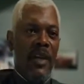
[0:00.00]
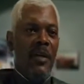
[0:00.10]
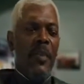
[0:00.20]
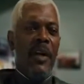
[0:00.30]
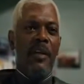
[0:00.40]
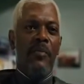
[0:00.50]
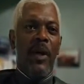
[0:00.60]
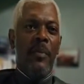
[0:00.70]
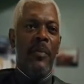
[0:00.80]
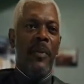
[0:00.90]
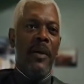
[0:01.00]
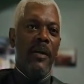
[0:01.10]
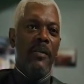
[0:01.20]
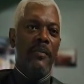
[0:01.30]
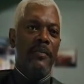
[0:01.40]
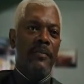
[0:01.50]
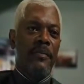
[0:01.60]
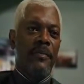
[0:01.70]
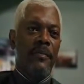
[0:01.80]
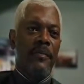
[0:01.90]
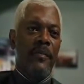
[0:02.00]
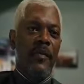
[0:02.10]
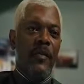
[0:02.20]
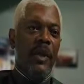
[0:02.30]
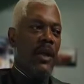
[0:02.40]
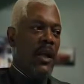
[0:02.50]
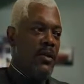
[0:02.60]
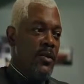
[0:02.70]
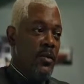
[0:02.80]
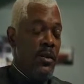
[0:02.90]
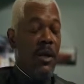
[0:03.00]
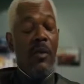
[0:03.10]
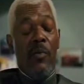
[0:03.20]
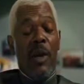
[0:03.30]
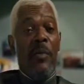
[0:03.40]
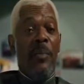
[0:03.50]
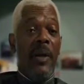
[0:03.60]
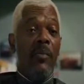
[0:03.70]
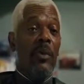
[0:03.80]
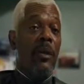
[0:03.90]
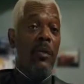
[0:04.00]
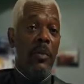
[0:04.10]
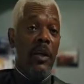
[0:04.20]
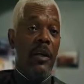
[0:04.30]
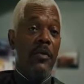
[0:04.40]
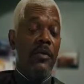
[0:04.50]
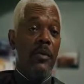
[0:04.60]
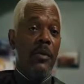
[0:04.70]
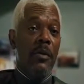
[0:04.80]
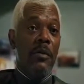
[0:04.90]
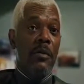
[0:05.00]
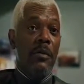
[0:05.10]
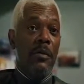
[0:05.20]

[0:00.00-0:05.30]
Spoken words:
Anybody can rob a bank. What I'd like to know is how you rob a bank without opening any doors.